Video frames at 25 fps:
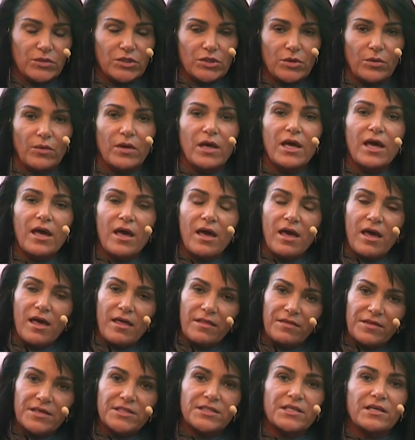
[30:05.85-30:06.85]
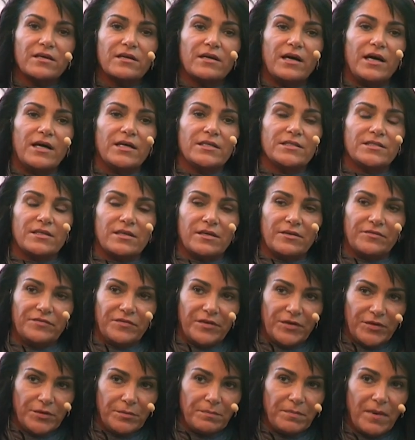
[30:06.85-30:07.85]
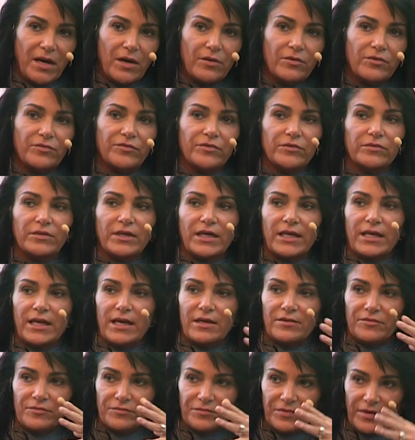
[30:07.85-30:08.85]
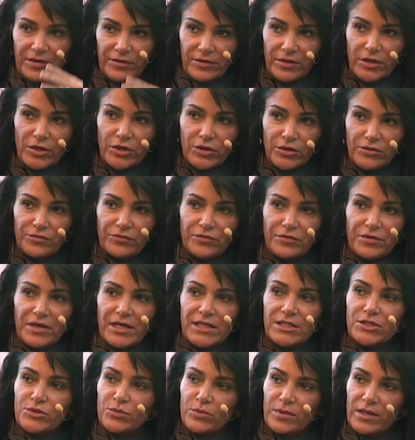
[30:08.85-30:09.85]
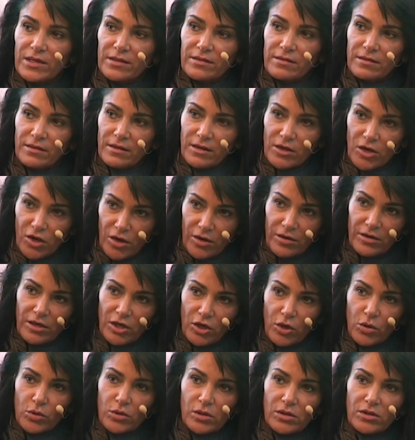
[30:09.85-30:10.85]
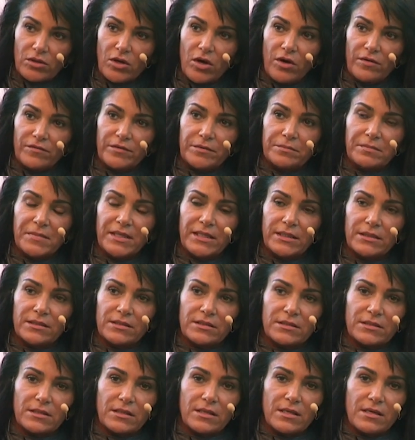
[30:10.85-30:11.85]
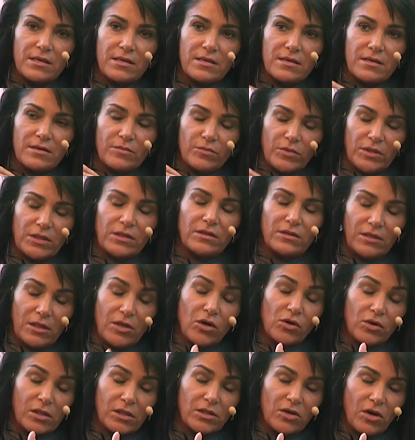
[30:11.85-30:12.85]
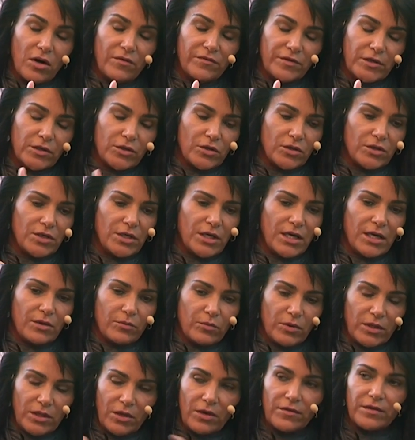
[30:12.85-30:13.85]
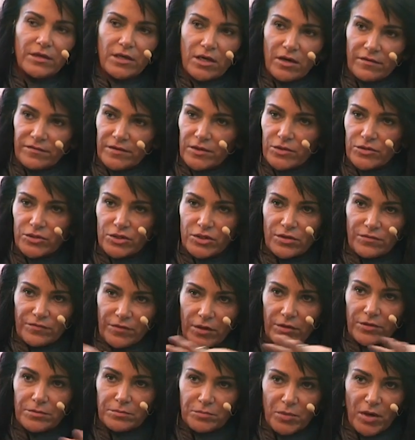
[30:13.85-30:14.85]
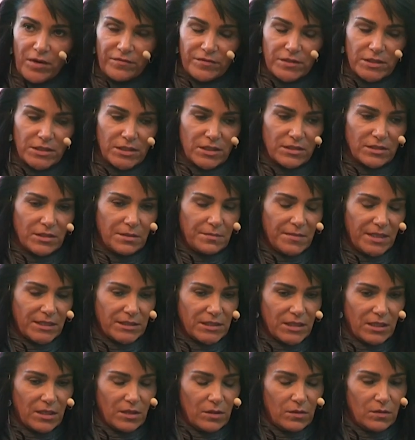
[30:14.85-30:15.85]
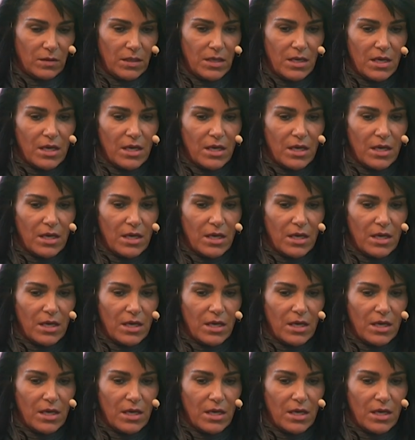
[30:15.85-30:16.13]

So these guys are very powerful, that are very good friends with the local government, with the local governor, and with other governors of other provinces in Mexico.